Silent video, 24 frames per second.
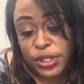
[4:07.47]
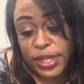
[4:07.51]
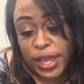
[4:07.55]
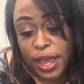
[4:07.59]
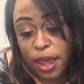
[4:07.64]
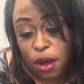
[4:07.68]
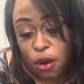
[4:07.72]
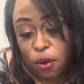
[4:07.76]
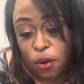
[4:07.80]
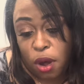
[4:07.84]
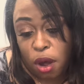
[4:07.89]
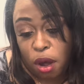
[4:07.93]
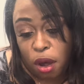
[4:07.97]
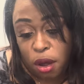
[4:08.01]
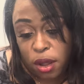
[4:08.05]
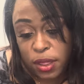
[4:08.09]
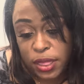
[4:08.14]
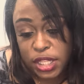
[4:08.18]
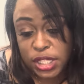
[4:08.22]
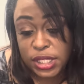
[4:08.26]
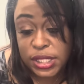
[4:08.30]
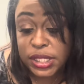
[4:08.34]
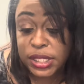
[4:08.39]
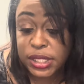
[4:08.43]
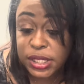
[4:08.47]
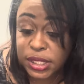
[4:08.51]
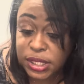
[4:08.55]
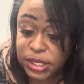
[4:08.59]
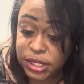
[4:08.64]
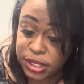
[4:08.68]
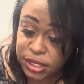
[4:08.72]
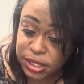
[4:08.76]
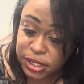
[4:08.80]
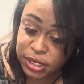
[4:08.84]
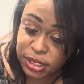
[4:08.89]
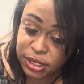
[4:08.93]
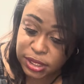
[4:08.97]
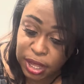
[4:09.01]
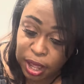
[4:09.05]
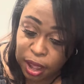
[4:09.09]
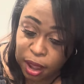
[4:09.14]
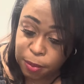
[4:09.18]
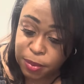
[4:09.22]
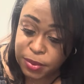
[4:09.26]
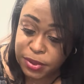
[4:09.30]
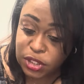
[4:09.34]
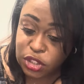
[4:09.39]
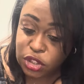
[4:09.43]
out all these
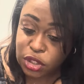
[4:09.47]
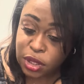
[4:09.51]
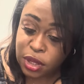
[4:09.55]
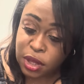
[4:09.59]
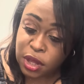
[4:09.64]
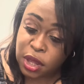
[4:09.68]
stops